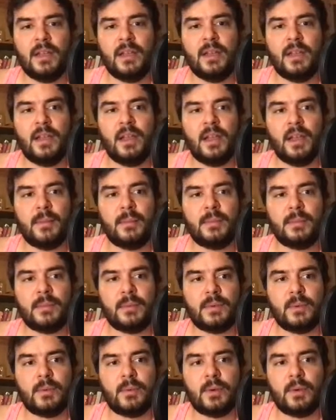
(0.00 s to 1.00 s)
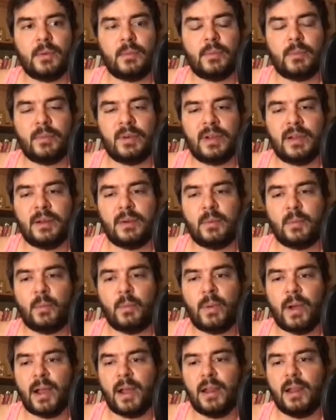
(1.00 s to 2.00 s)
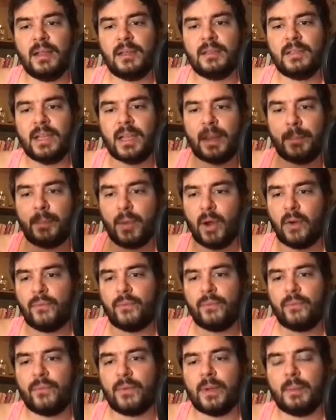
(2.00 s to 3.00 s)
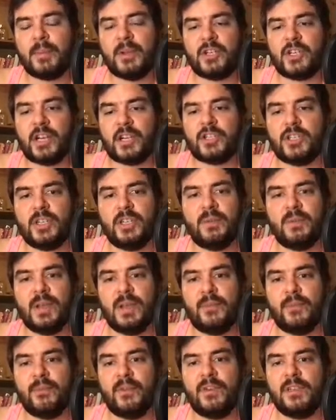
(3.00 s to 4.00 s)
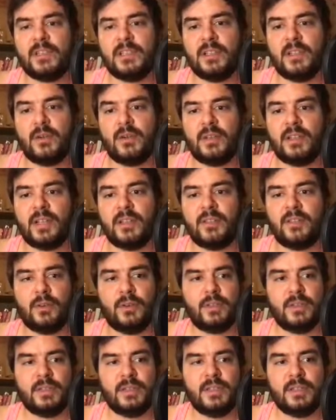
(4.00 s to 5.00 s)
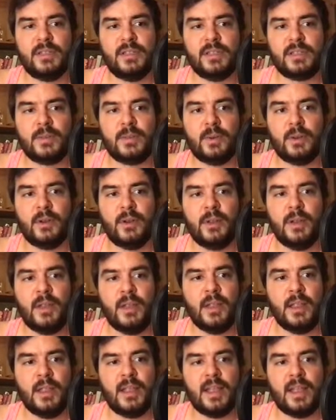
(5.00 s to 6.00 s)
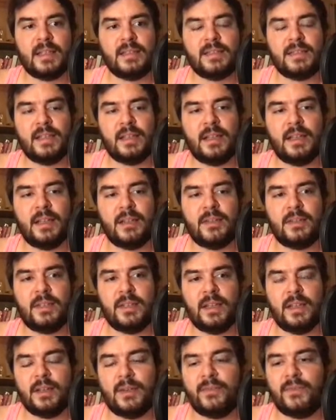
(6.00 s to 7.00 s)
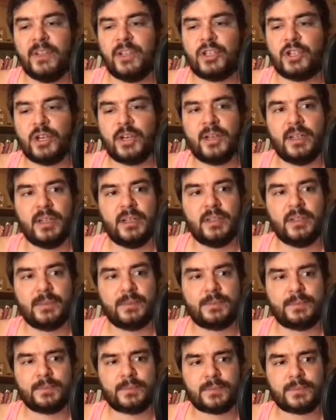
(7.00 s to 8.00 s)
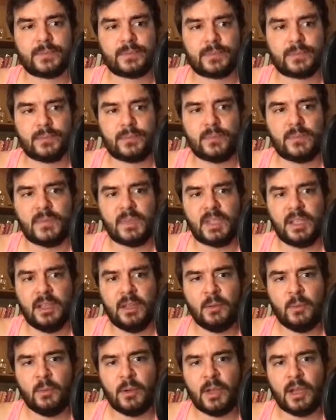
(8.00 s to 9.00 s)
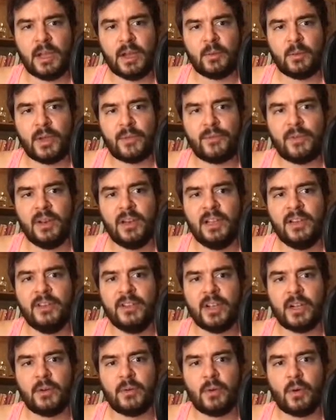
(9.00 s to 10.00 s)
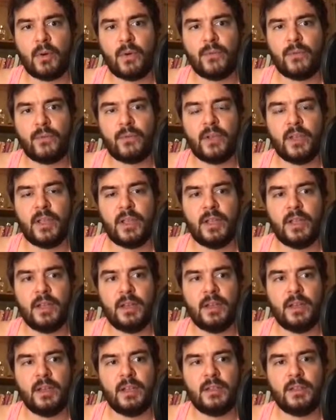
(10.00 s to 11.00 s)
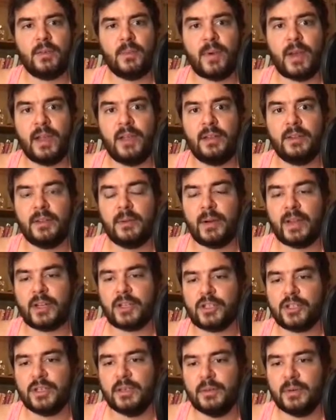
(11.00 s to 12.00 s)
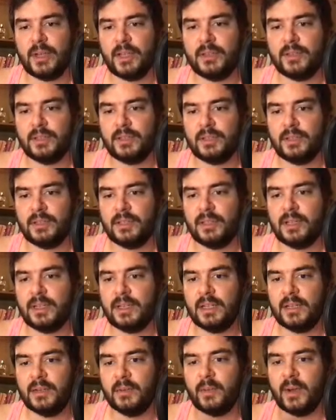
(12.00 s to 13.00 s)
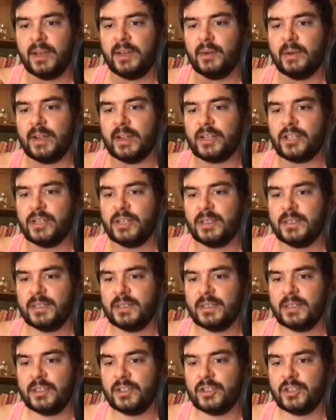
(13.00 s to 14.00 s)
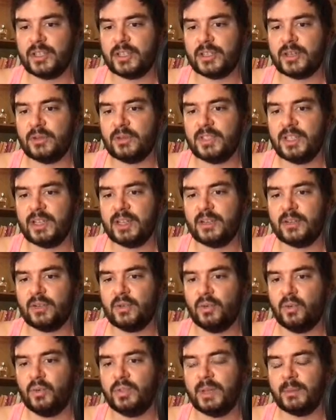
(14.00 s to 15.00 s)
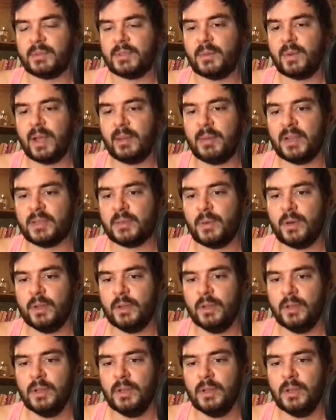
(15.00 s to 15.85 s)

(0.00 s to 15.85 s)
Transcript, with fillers: um, while the above uh, projection that we have previously looked at, you know, this is this one, has the, the feature that uh, we have a linear growth in the y direction, right? In the y direction, this is this just goes like 2 times y plus 1.